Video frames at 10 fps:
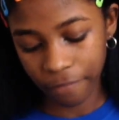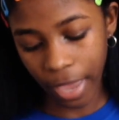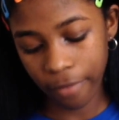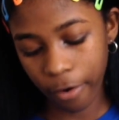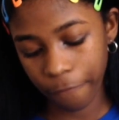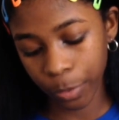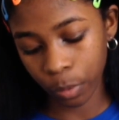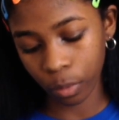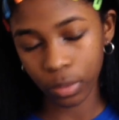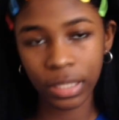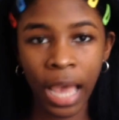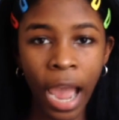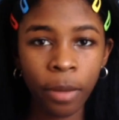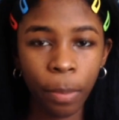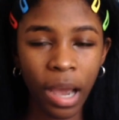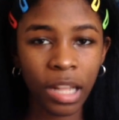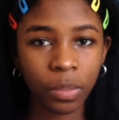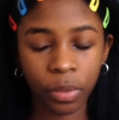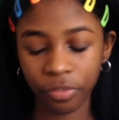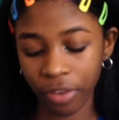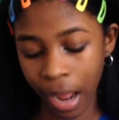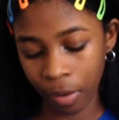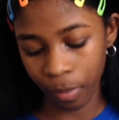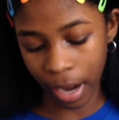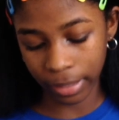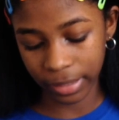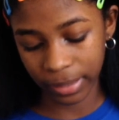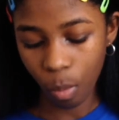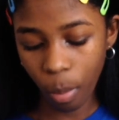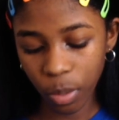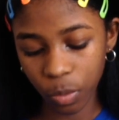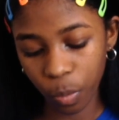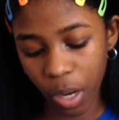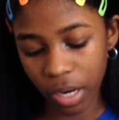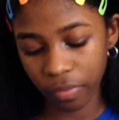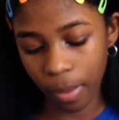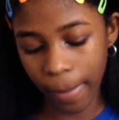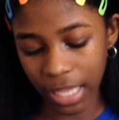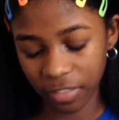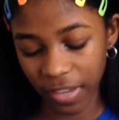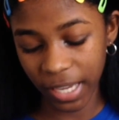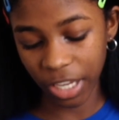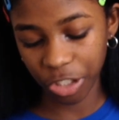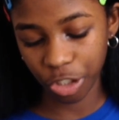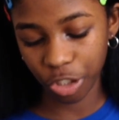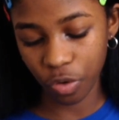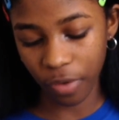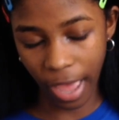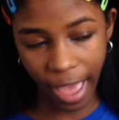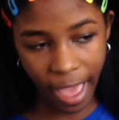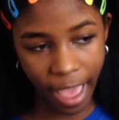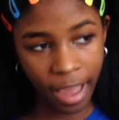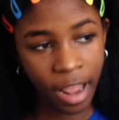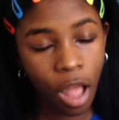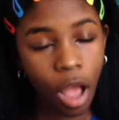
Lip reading: Favorite food, Tide Pods with fried rice. What was one of the best vacations you've had?